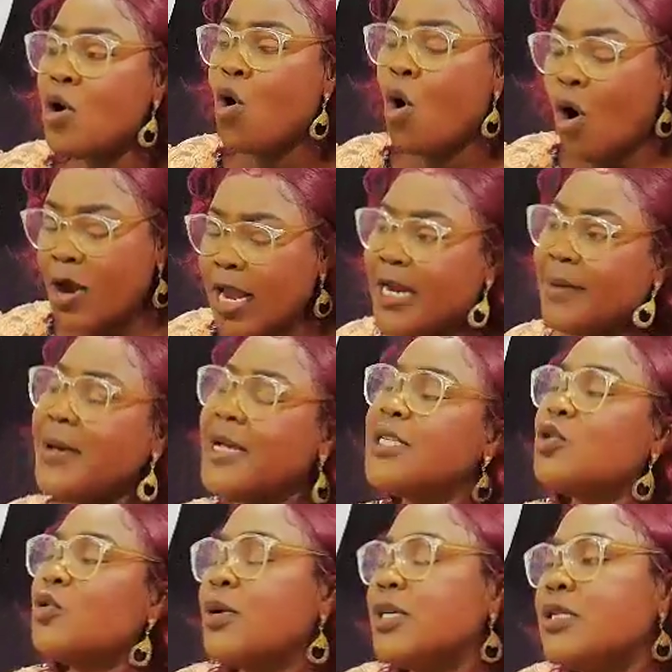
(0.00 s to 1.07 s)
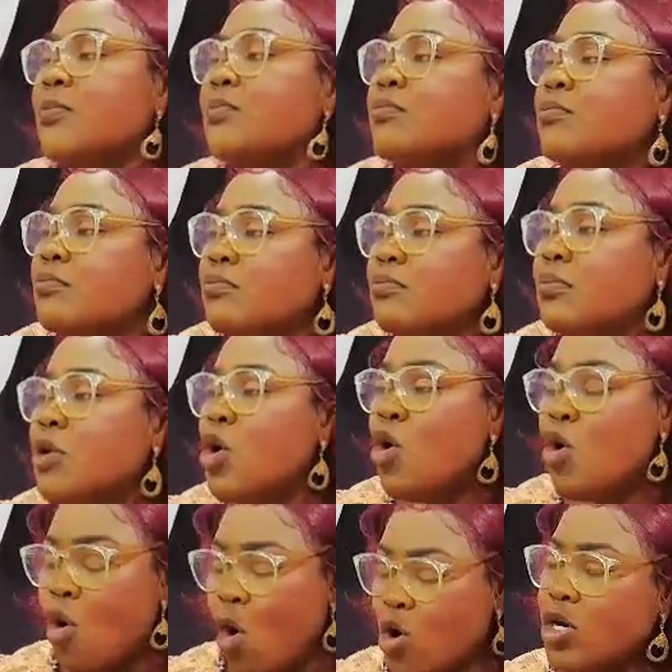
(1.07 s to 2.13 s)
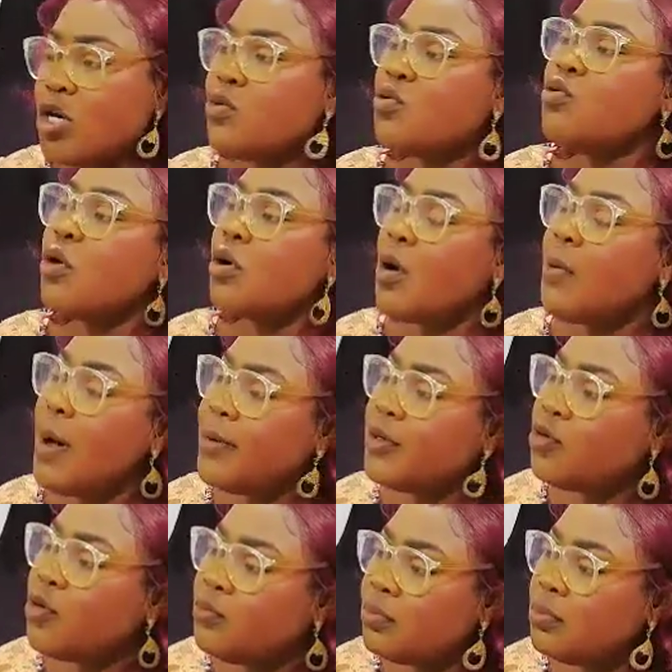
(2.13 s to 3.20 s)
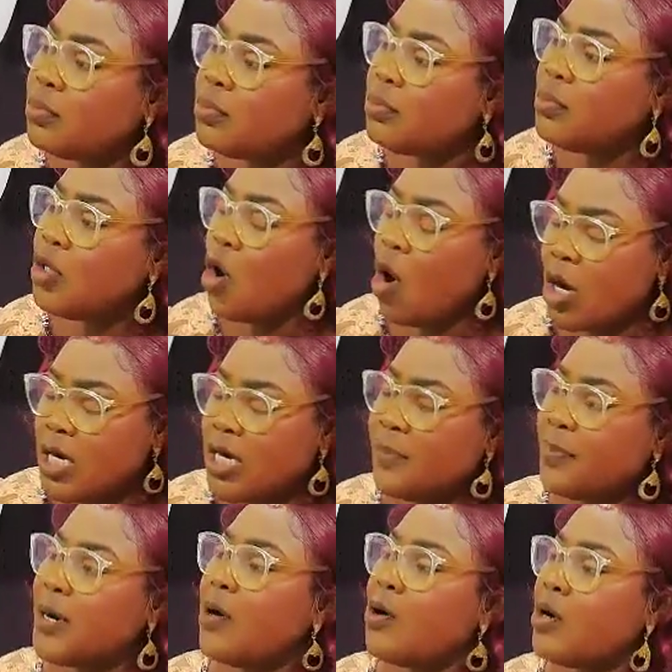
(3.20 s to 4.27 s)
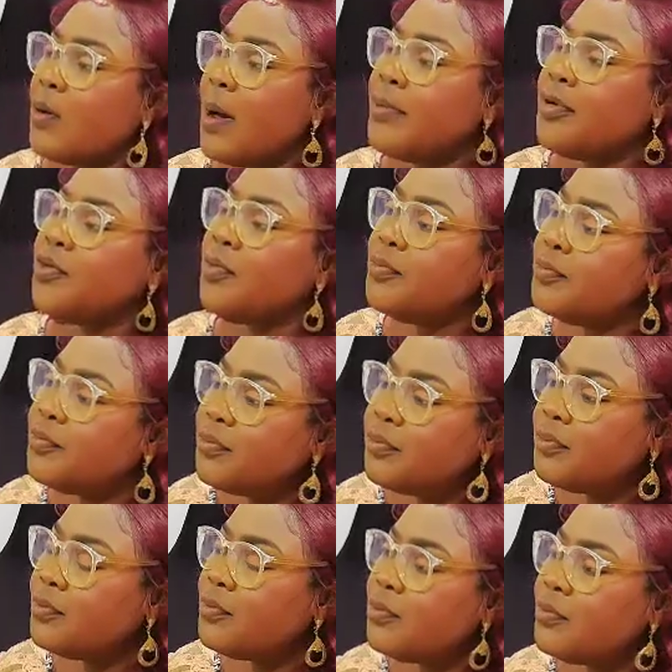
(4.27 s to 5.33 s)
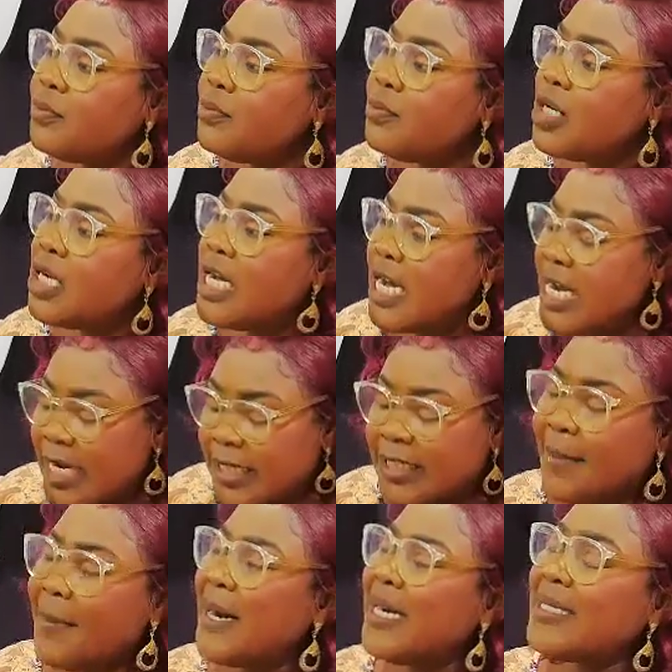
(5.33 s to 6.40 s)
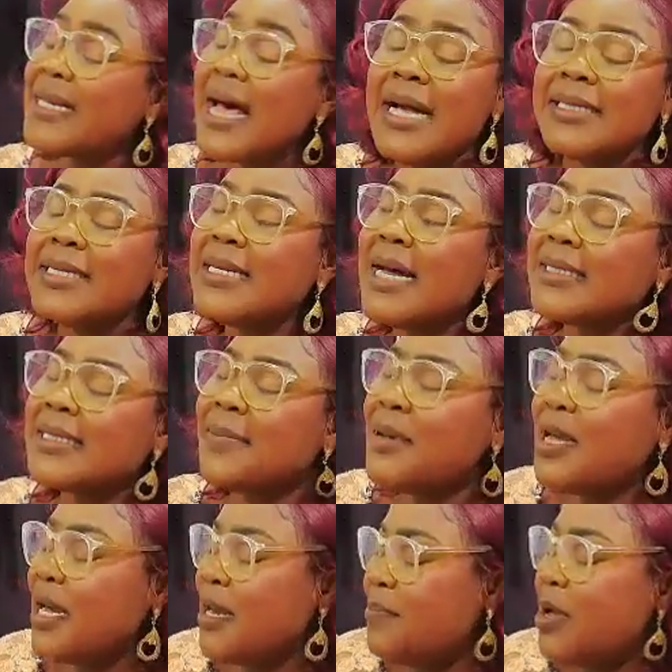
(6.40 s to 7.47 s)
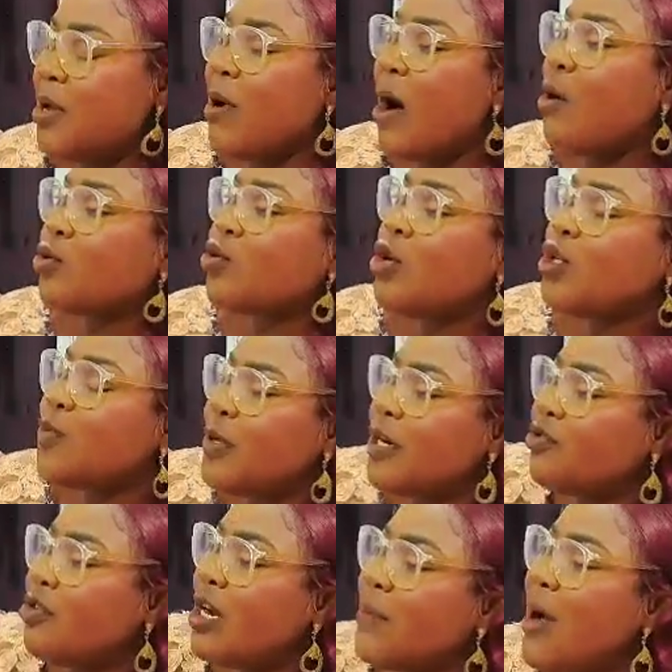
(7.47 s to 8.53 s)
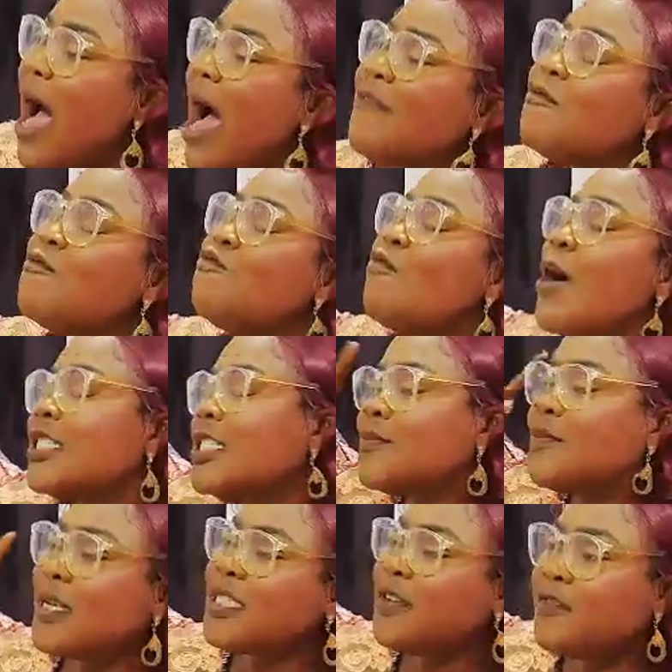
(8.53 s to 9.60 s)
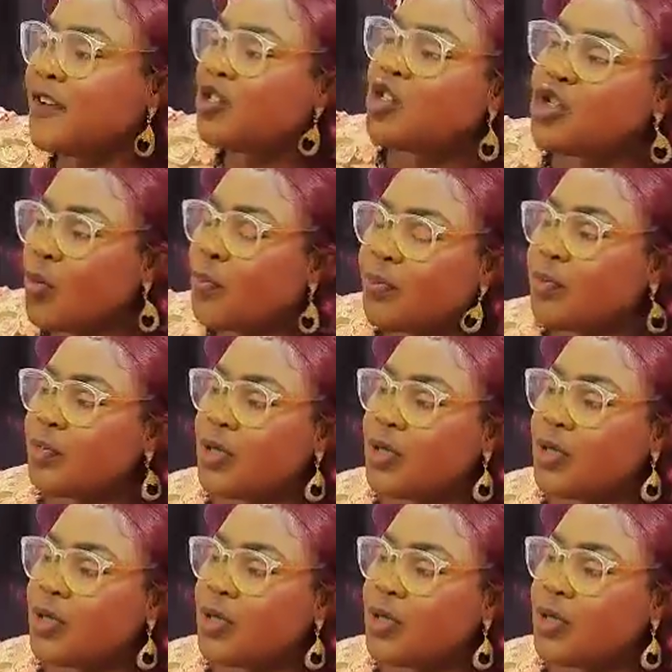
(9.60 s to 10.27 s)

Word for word: or ye ne mense so besem. Or ni kru ko do ba besum. Or ni mpra ko do ba besum. Inti abane say until na say me me kwa ko to spiritual name I have one specific shop